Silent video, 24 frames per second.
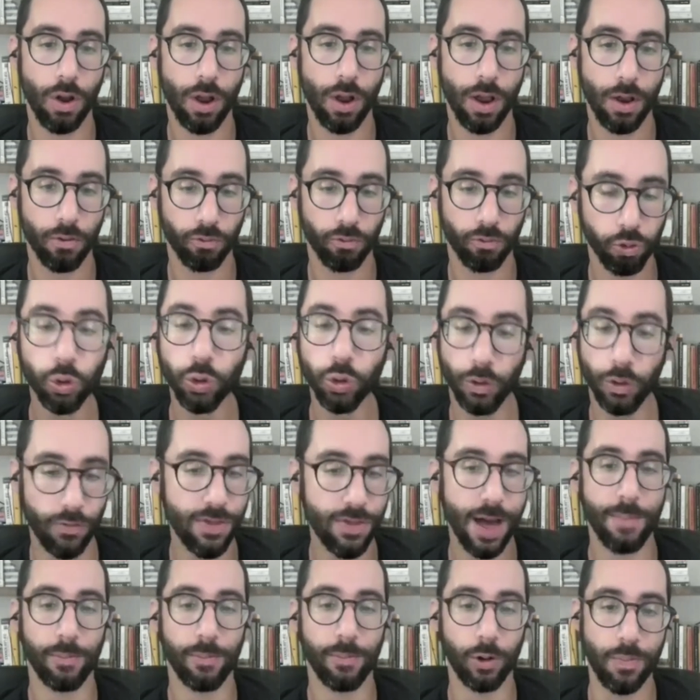rule of
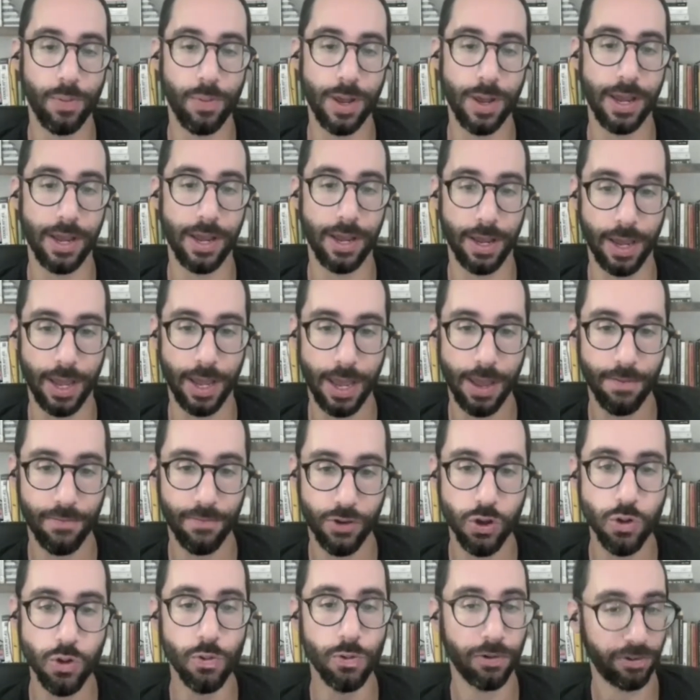thumb would be if
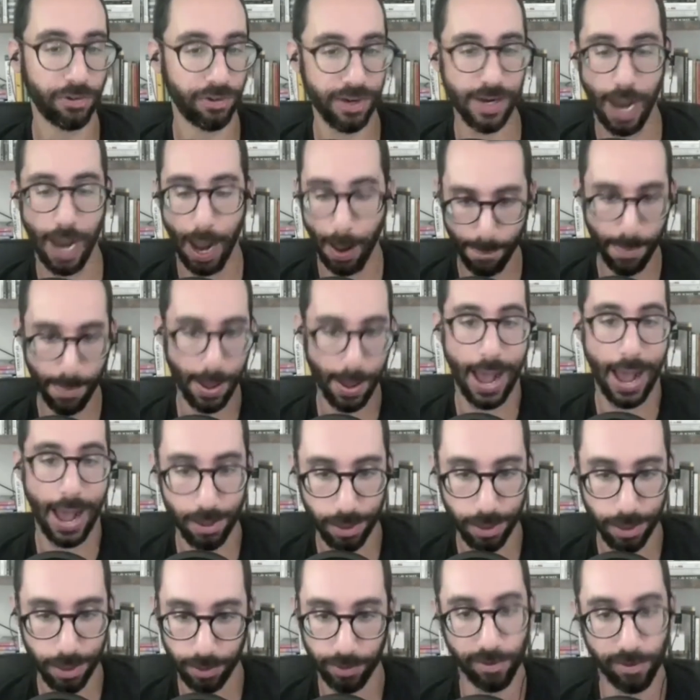you see a
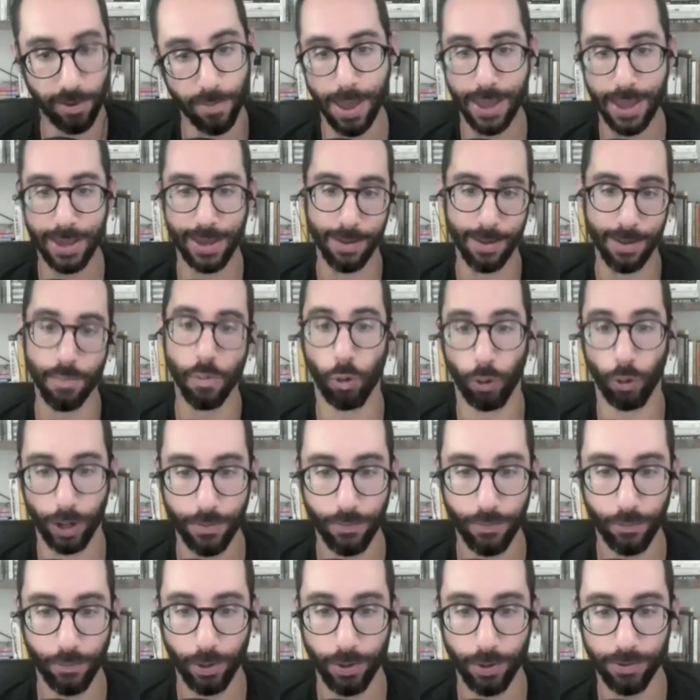path to making more
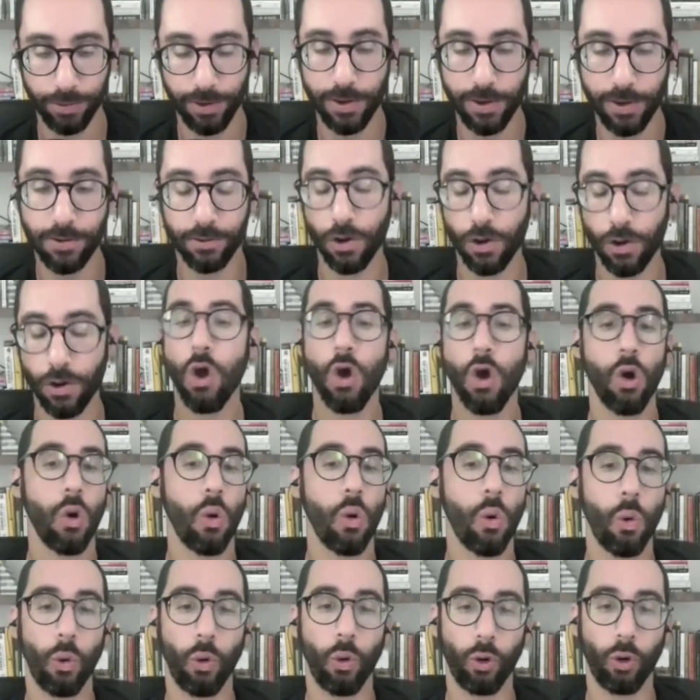inferences
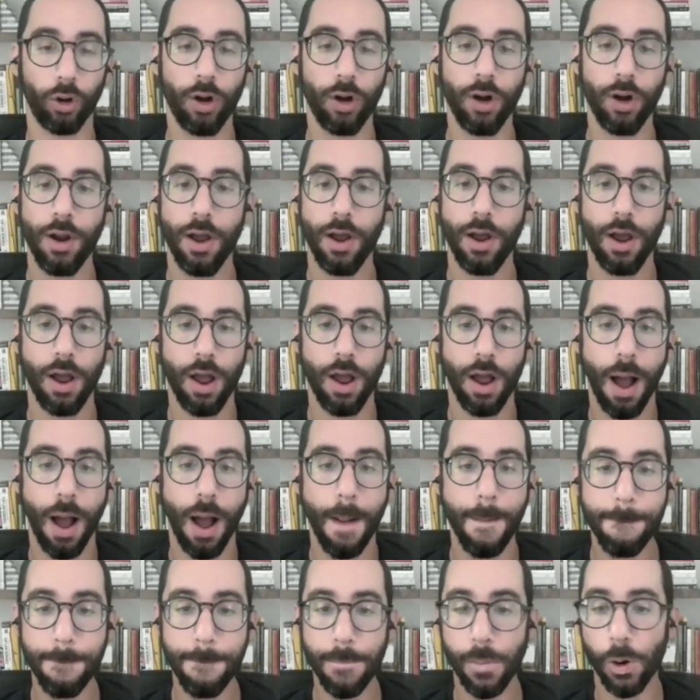or
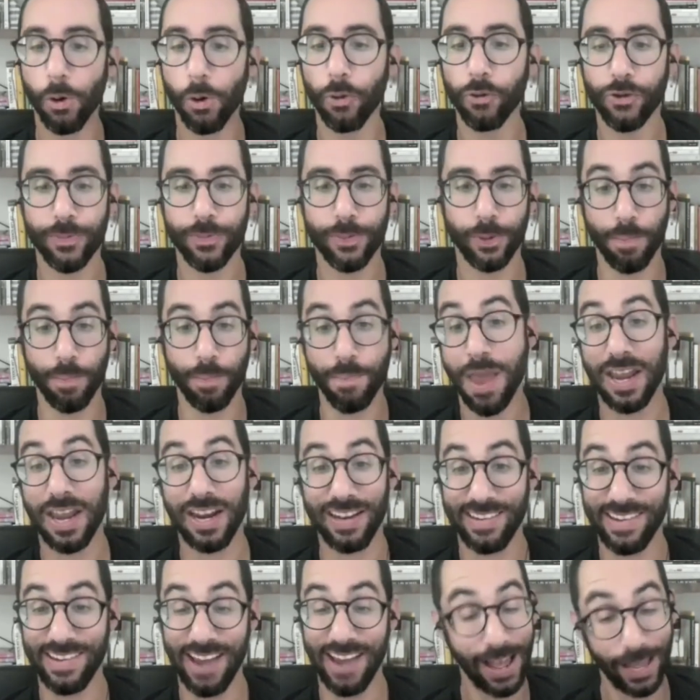multiple main
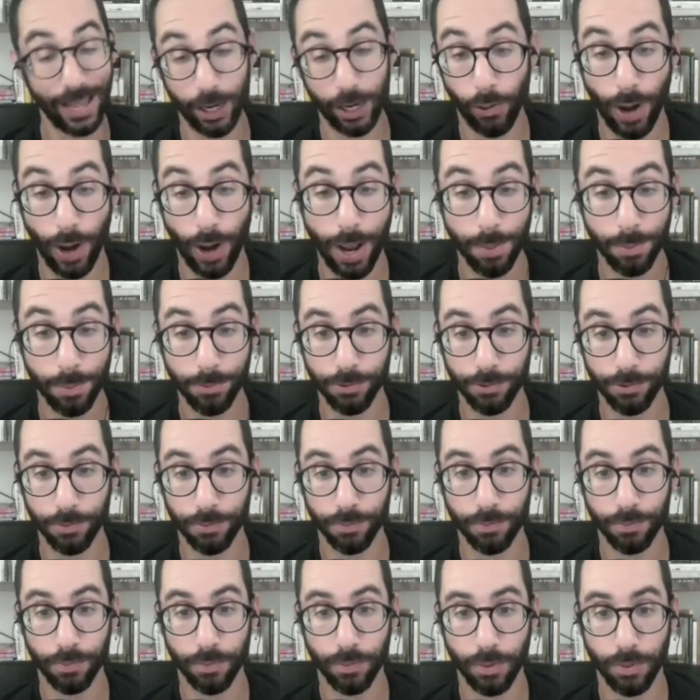diagrams,
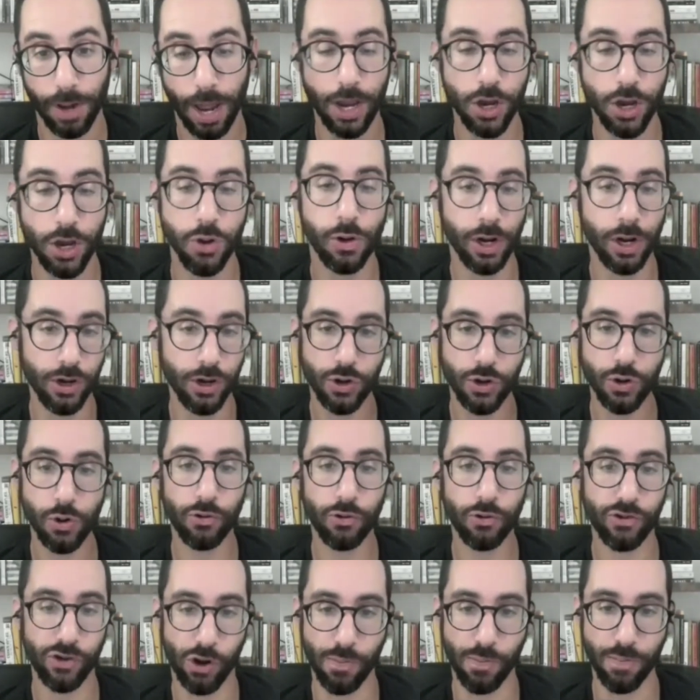and you can do
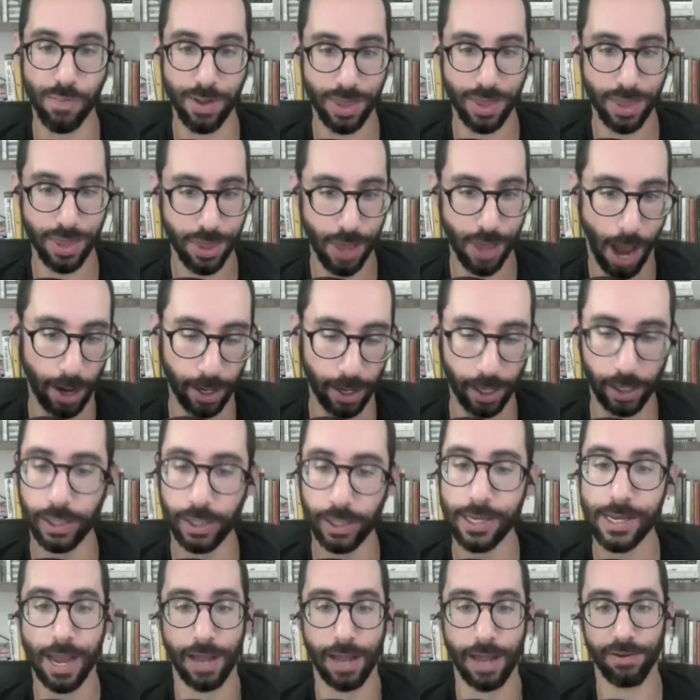so methodically
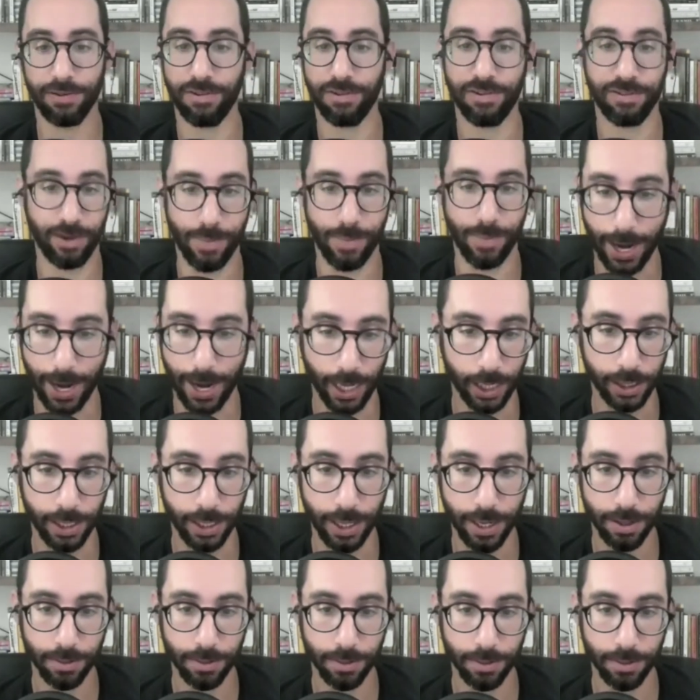and systematically,